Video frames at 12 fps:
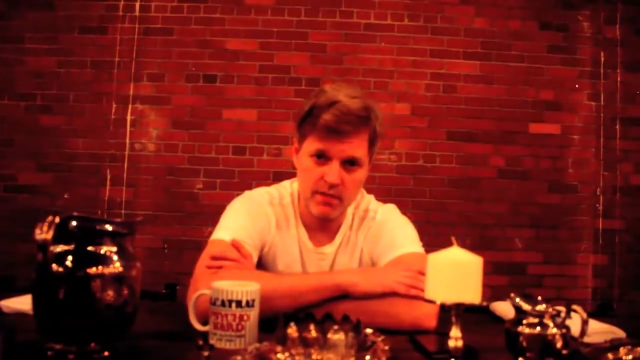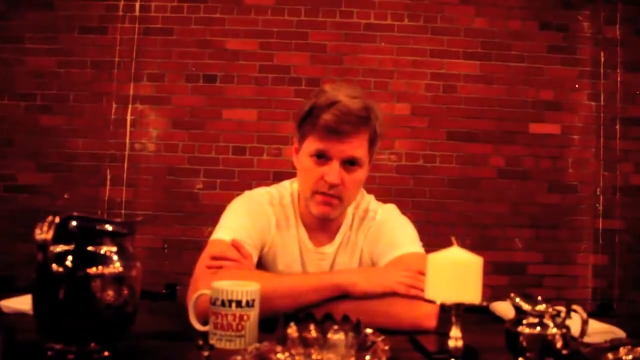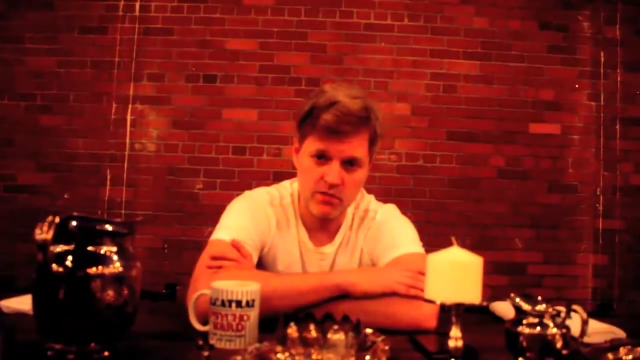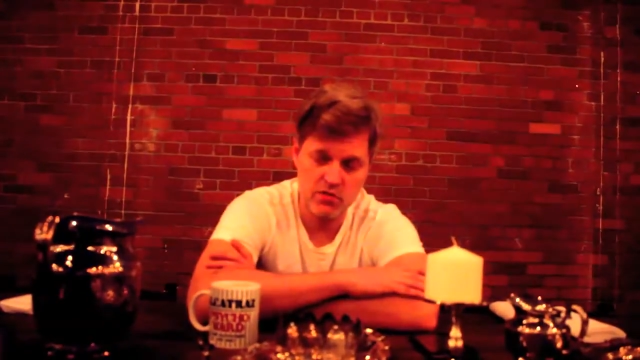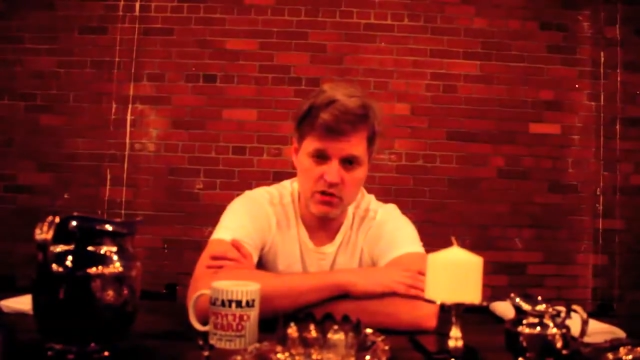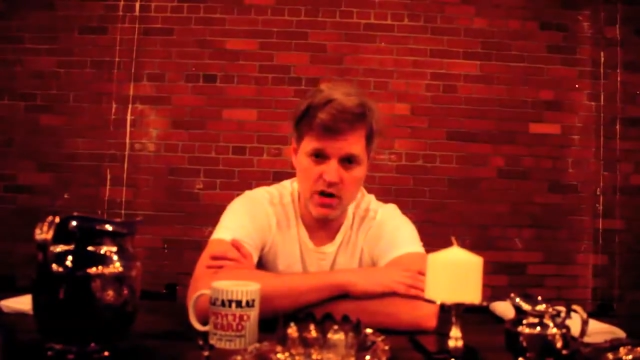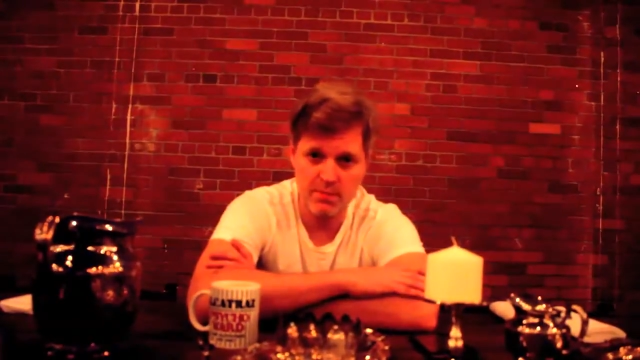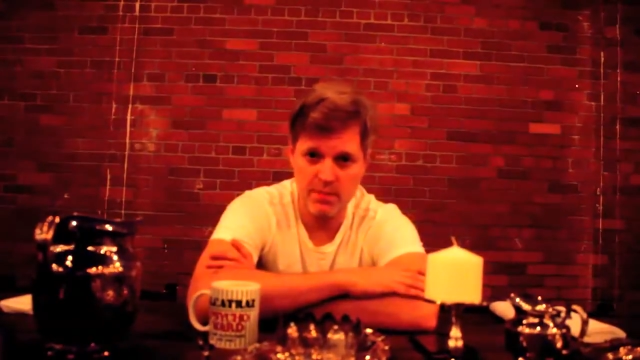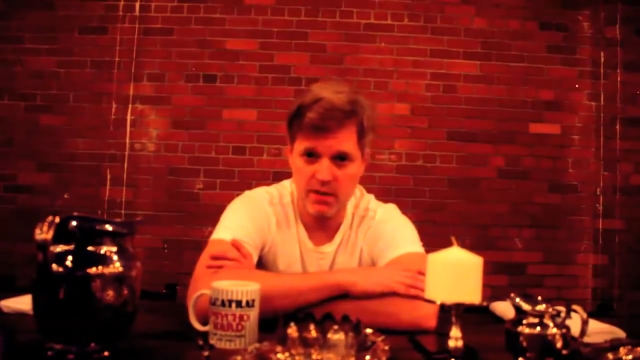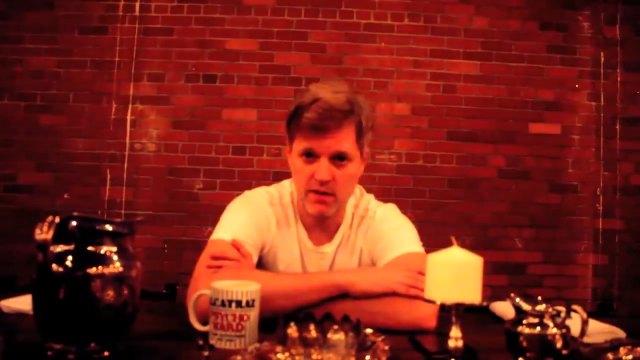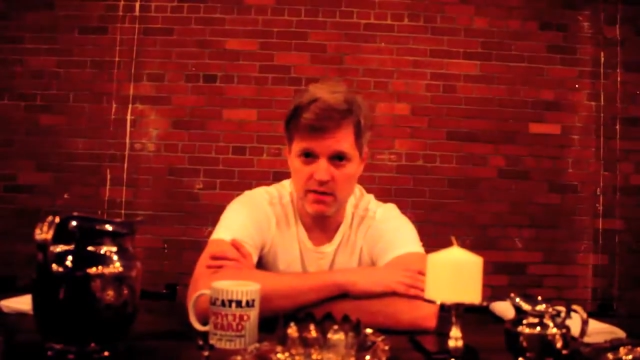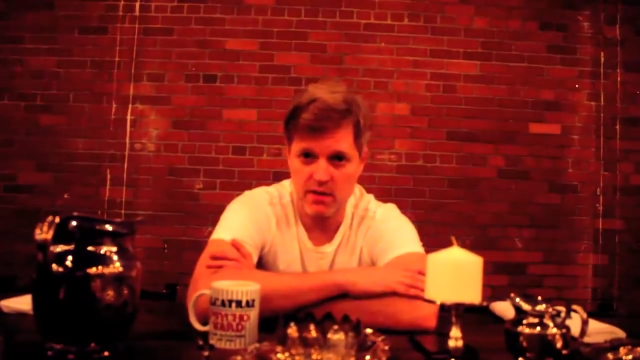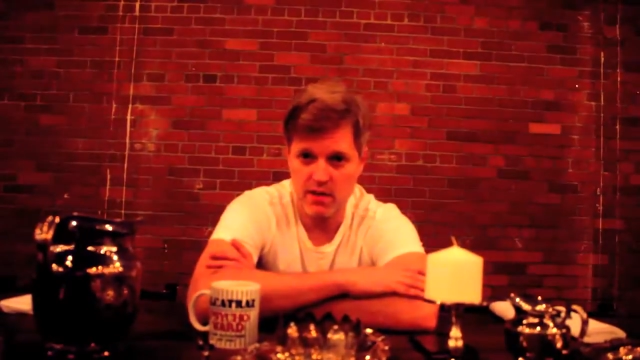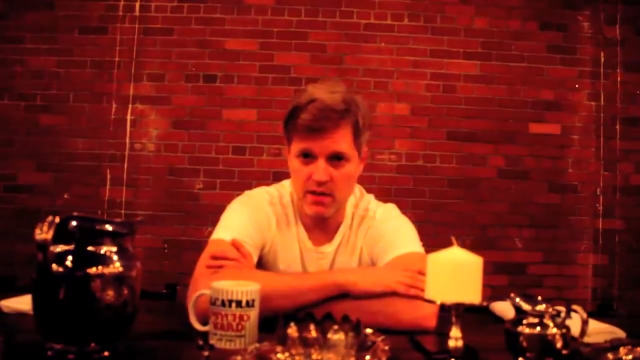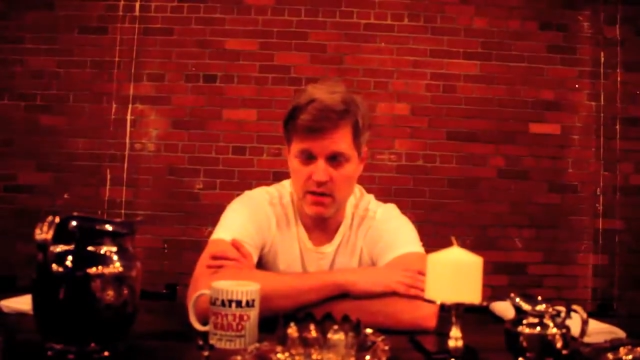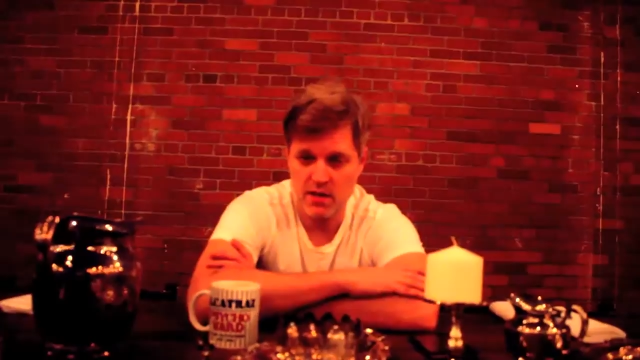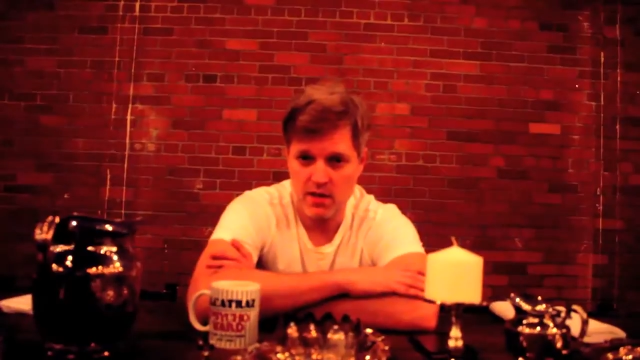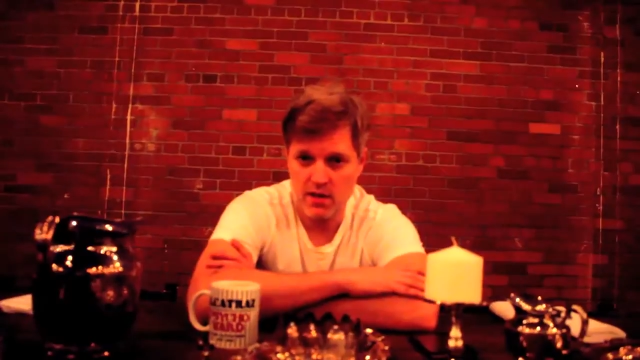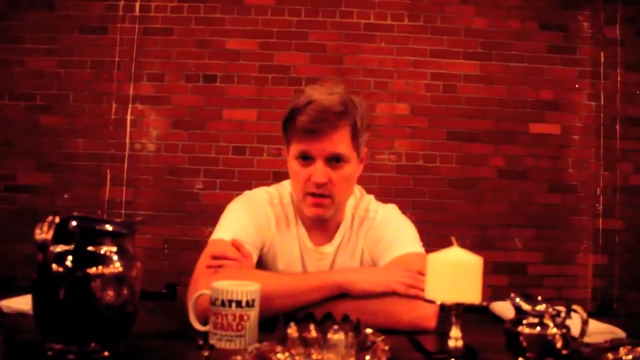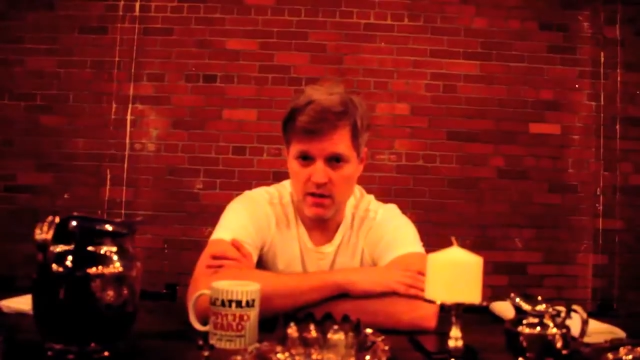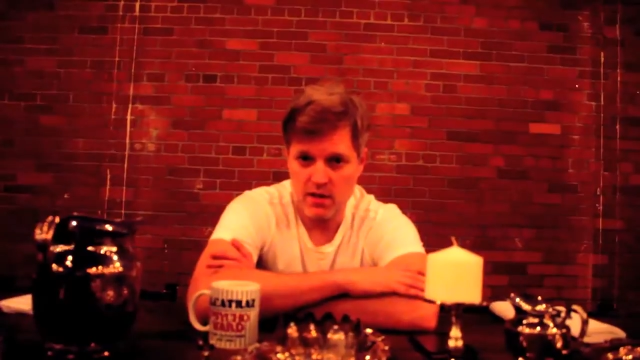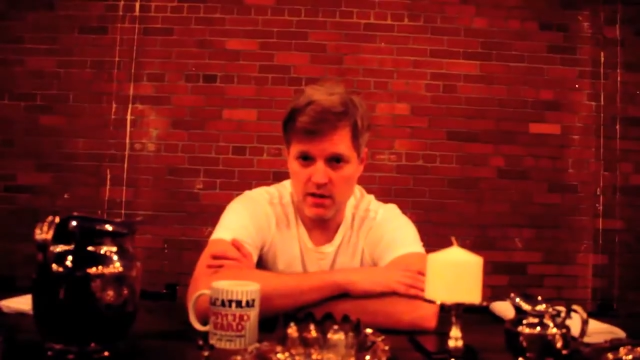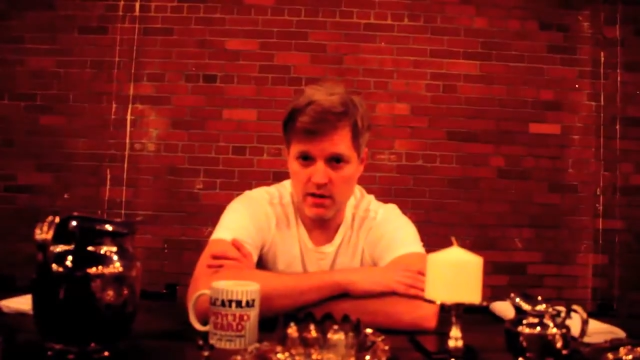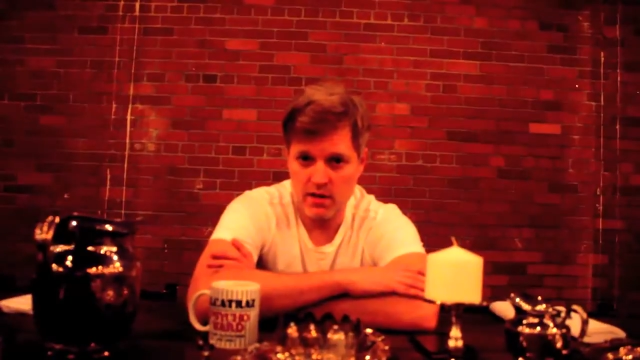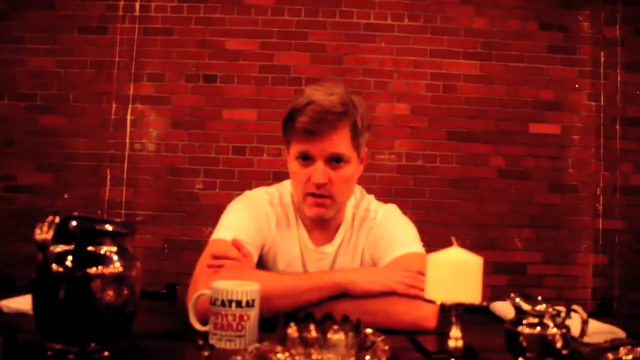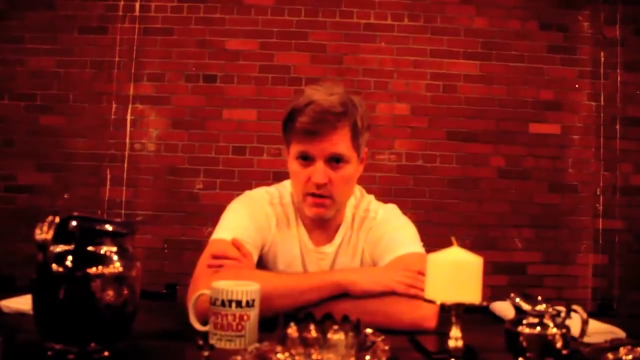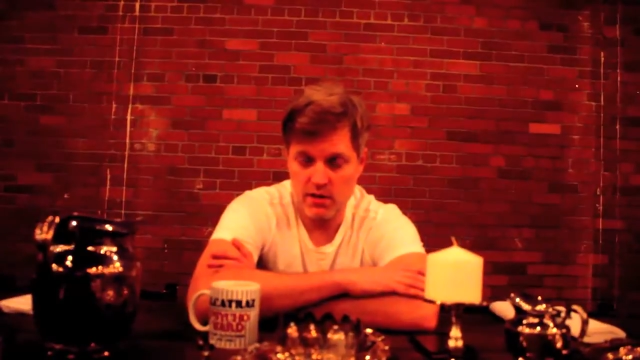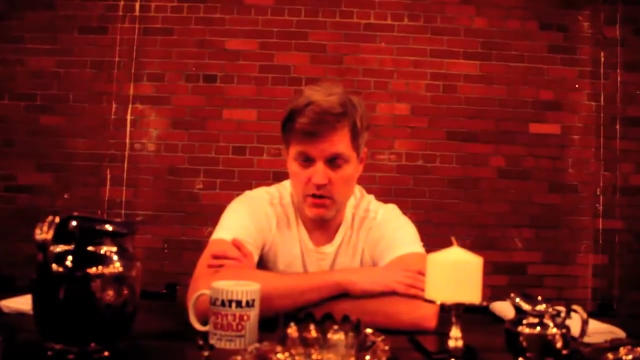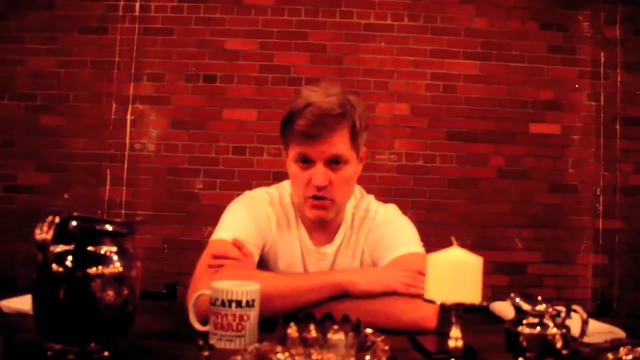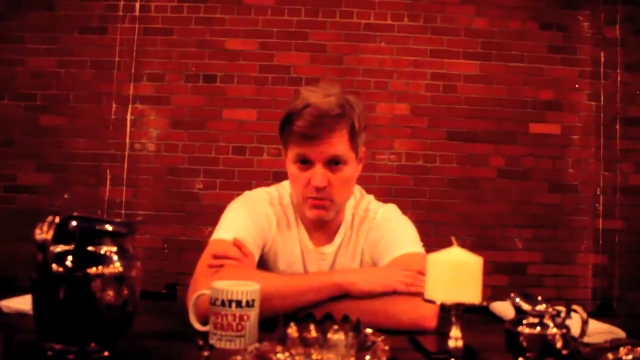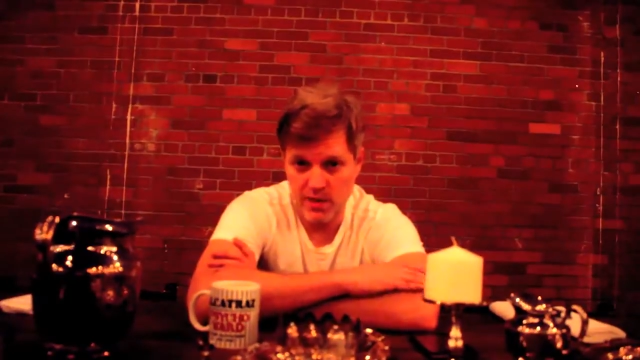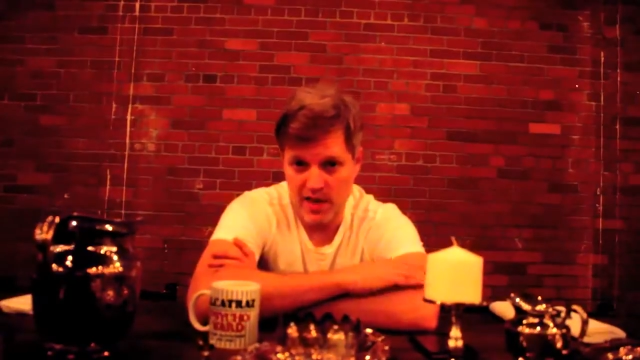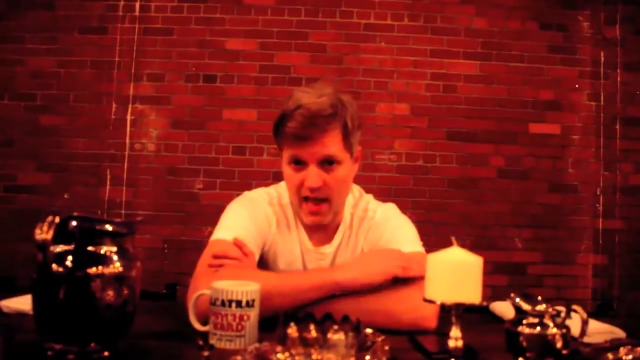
stopping the human